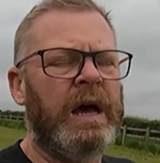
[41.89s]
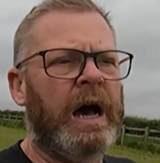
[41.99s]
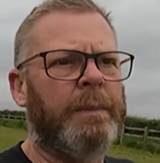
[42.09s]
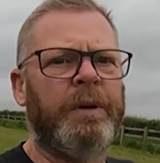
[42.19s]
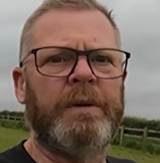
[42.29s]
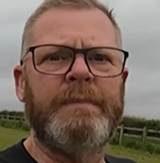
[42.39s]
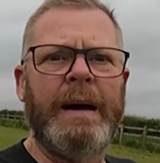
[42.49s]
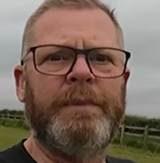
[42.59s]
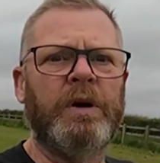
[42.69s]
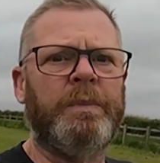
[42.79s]
I'll put a
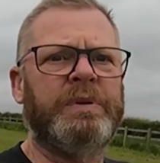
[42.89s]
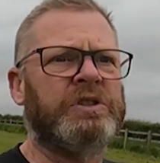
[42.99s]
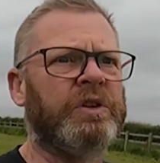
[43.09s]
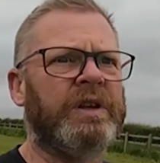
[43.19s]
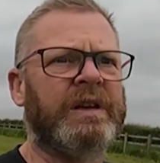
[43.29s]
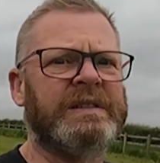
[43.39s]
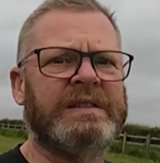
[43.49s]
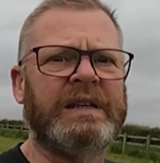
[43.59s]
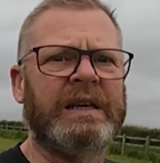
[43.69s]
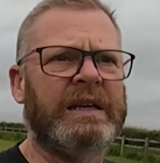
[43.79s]
map up so that you can
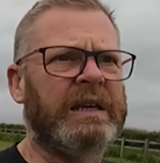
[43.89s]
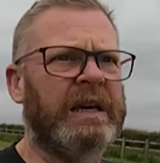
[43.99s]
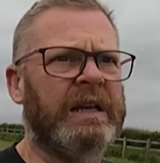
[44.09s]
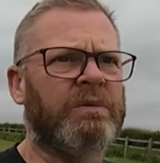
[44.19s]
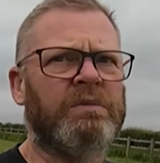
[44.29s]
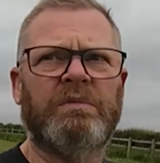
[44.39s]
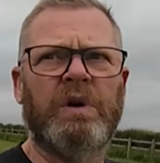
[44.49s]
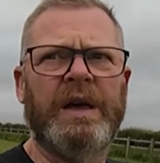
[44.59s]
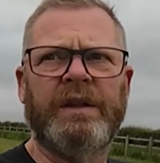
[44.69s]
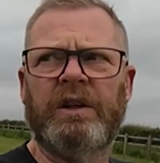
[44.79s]
see
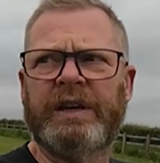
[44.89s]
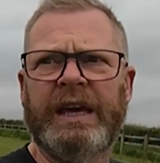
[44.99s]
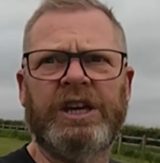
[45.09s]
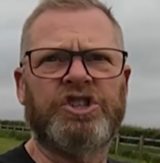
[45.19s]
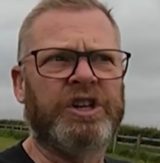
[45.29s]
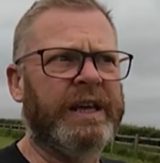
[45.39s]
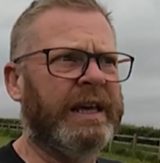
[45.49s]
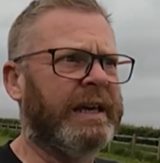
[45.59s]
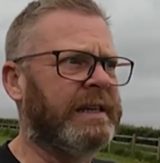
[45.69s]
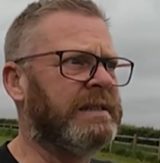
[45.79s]
where the location
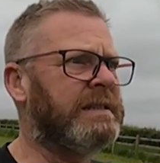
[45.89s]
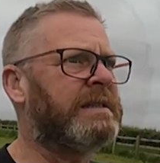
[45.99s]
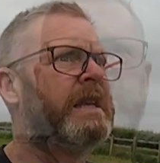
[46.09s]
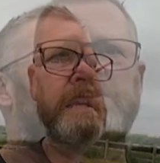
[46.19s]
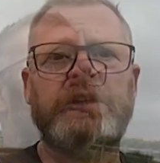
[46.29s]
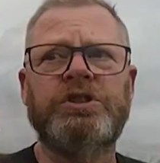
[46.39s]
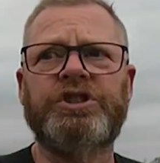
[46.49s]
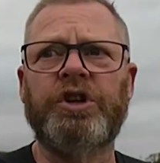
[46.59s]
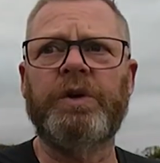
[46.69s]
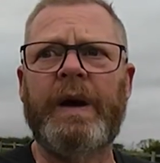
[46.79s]
is. So I'll just
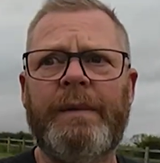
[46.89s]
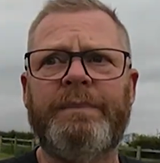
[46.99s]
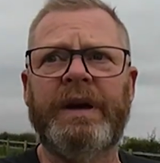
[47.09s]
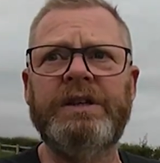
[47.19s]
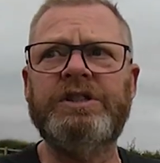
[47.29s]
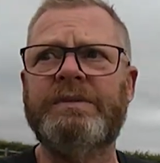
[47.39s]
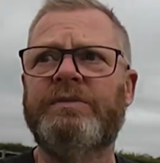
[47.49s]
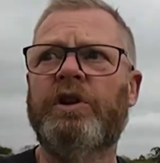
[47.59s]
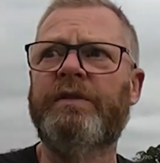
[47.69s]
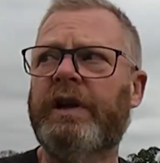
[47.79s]
show you where I'm pitched.
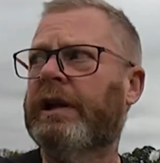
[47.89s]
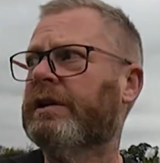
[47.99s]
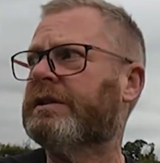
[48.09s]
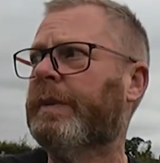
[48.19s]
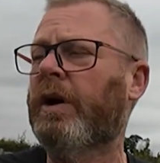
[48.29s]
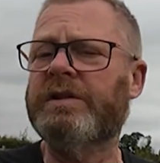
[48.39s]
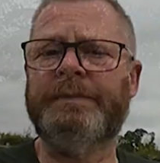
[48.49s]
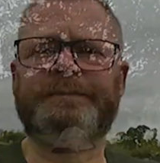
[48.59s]
Lovely little spot.